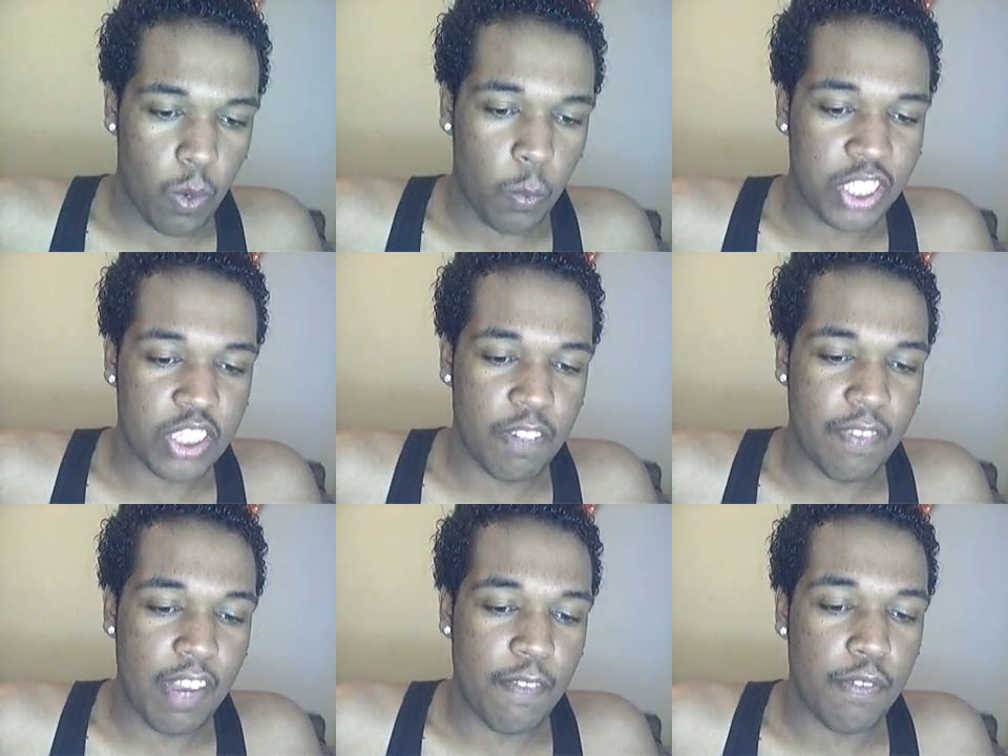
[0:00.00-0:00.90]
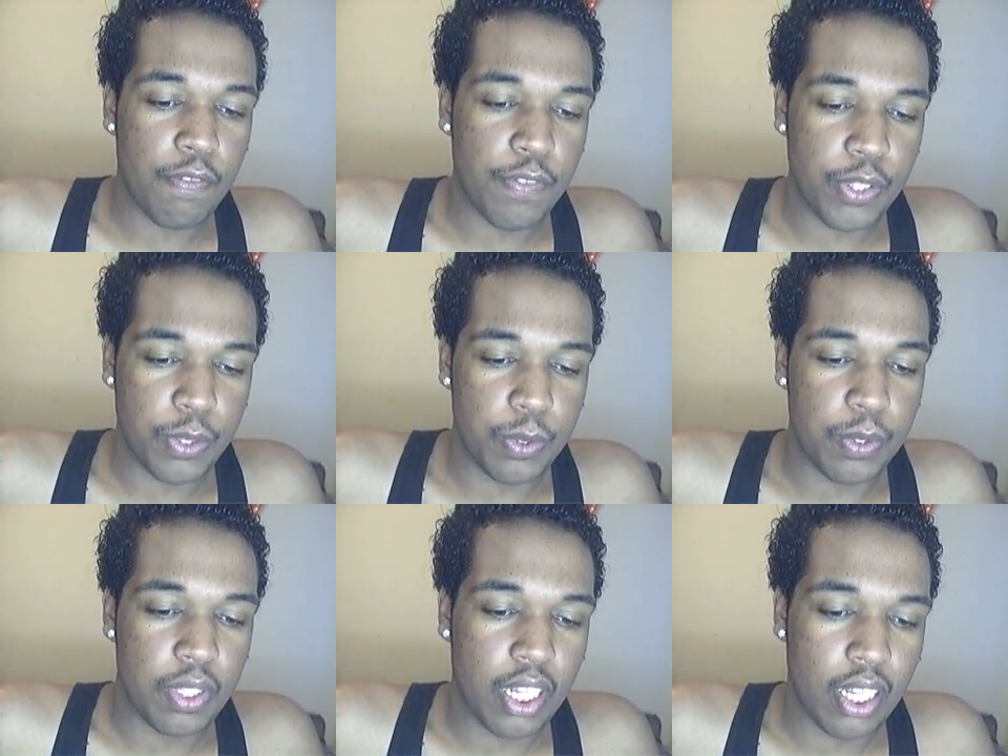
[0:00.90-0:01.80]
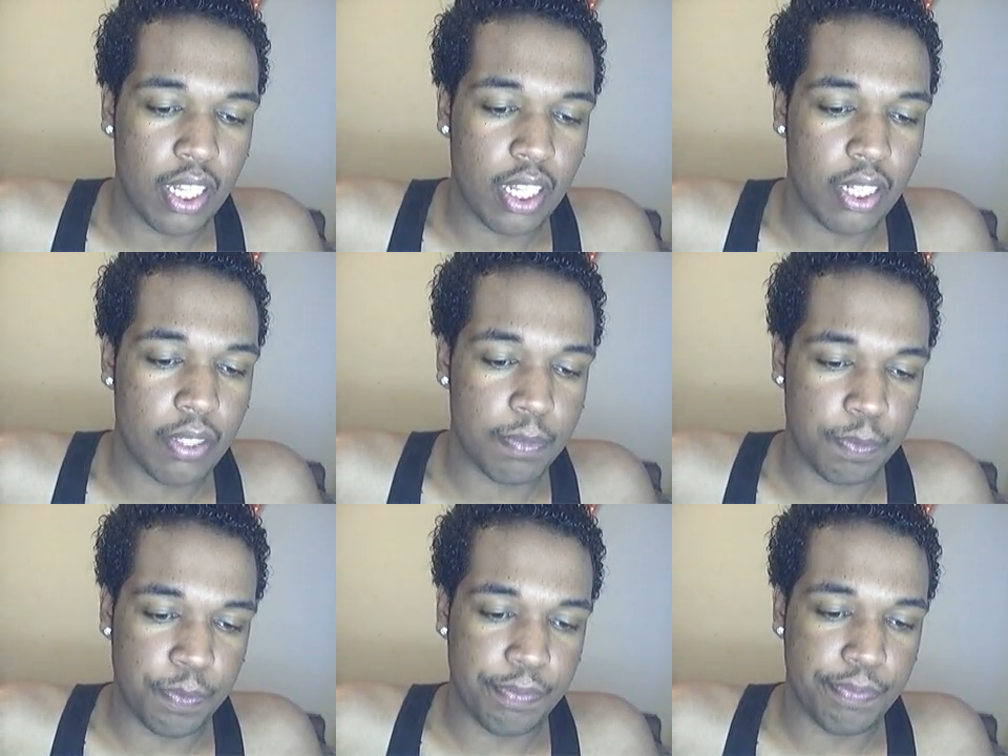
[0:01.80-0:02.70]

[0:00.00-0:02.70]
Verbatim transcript: What's your favorite food? Hmm.